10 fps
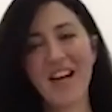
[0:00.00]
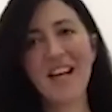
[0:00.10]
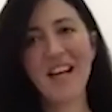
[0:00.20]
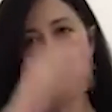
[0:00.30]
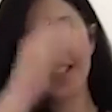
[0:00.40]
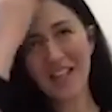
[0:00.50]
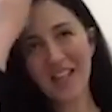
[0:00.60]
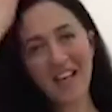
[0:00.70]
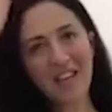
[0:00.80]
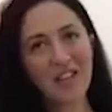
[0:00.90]
I
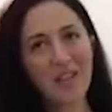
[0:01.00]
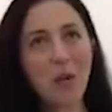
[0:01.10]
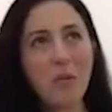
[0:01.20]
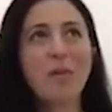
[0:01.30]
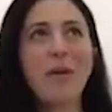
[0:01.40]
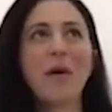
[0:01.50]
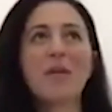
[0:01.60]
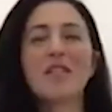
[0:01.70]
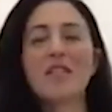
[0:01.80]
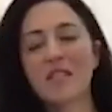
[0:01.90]
think global
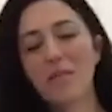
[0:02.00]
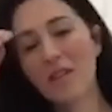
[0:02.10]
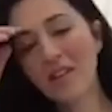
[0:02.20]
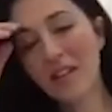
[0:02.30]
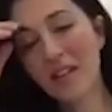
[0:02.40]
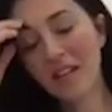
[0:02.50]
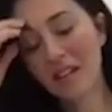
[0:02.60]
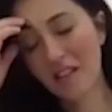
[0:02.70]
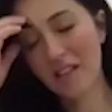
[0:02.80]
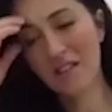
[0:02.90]
payments is something
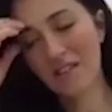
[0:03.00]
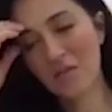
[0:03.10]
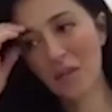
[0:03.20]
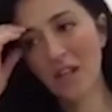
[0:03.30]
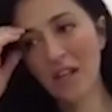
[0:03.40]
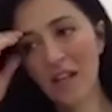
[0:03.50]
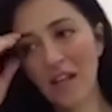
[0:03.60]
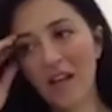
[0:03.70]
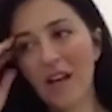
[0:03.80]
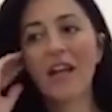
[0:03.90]
that is
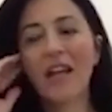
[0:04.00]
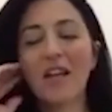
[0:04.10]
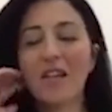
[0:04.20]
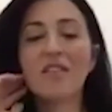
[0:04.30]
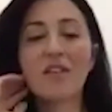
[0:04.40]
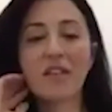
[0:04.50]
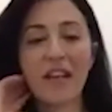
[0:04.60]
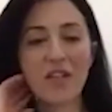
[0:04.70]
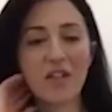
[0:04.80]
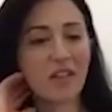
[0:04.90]
really like an
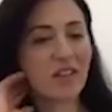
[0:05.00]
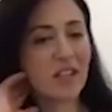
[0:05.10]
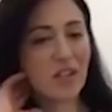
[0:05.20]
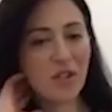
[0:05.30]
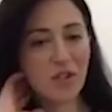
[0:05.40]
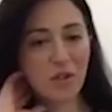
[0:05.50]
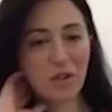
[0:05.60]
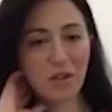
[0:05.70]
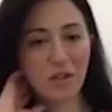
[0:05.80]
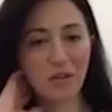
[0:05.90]
international
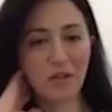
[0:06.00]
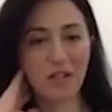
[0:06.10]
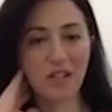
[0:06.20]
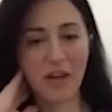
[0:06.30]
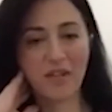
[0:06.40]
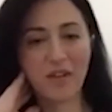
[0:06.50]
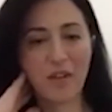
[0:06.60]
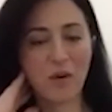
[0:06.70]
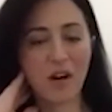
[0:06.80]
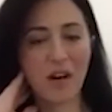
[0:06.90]
issue. You know, whenever
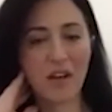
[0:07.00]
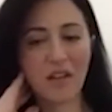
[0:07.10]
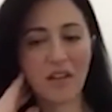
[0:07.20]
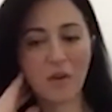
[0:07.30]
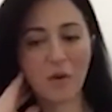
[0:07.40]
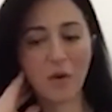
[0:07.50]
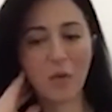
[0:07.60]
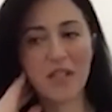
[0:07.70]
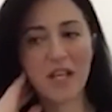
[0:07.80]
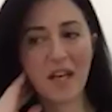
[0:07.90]
you
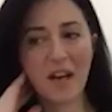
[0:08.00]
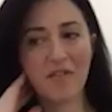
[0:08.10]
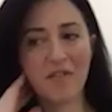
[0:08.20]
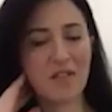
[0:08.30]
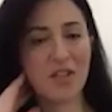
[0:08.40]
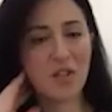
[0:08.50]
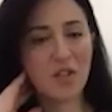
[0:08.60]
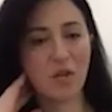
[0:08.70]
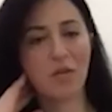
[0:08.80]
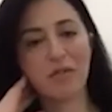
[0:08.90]
always have this
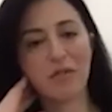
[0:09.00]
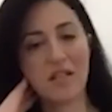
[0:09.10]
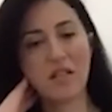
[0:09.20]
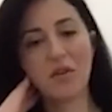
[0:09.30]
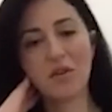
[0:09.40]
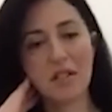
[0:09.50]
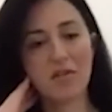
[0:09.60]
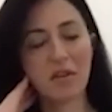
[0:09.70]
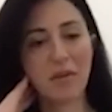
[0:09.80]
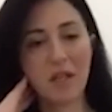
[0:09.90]
issue of sending or
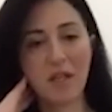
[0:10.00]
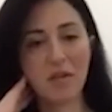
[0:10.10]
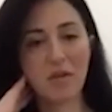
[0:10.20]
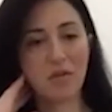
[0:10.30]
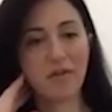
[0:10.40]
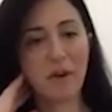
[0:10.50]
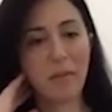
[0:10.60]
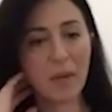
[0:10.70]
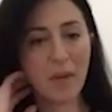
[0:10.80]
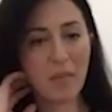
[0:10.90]
receiving money to your
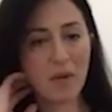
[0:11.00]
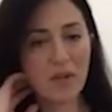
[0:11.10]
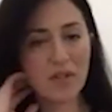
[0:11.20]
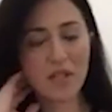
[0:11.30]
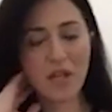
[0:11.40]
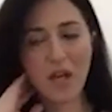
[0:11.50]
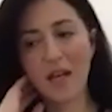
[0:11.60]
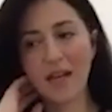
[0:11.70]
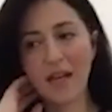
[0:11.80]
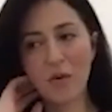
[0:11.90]
family members.
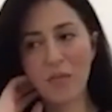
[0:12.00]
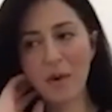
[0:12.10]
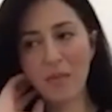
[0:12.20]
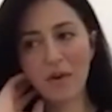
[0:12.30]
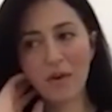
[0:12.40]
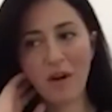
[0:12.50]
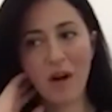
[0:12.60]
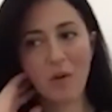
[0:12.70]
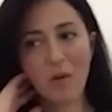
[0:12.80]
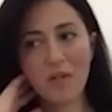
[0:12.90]
Mm-hmm. And I remember
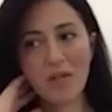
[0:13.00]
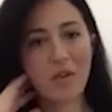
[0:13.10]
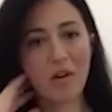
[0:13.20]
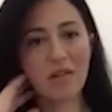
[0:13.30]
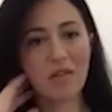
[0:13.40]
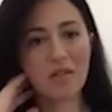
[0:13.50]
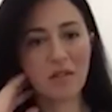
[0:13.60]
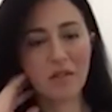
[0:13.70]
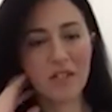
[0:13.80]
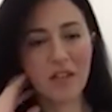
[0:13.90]
how we struggled
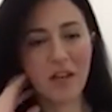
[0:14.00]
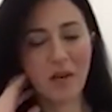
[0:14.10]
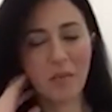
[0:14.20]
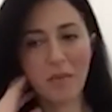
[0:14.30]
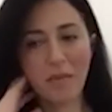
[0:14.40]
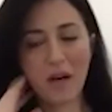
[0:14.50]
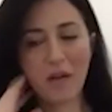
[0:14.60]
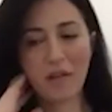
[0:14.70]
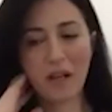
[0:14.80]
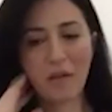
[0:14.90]
all the time
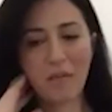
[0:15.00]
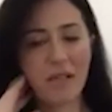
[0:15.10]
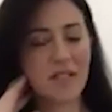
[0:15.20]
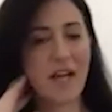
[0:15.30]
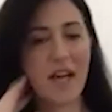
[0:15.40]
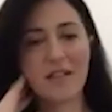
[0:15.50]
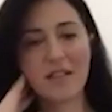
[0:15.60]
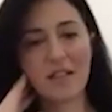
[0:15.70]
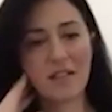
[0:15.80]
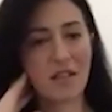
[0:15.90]
about like my dad
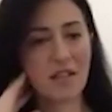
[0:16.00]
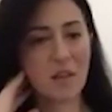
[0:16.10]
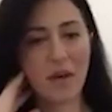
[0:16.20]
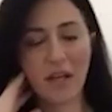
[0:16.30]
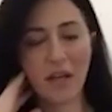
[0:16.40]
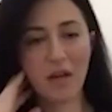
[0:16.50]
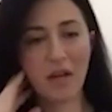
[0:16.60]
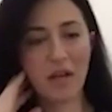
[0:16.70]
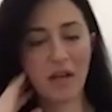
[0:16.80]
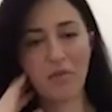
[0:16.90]
sending us
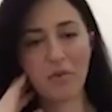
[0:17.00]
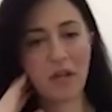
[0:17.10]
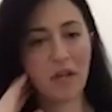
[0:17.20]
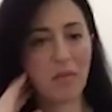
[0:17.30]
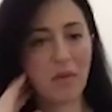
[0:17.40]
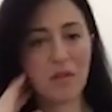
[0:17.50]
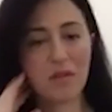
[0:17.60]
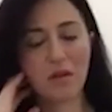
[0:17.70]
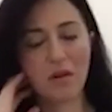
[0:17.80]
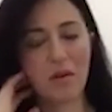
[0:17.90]
money if we are in
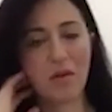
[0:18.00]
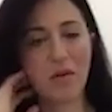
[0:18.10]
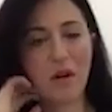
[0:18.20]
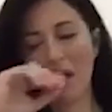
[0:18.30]
Moscow.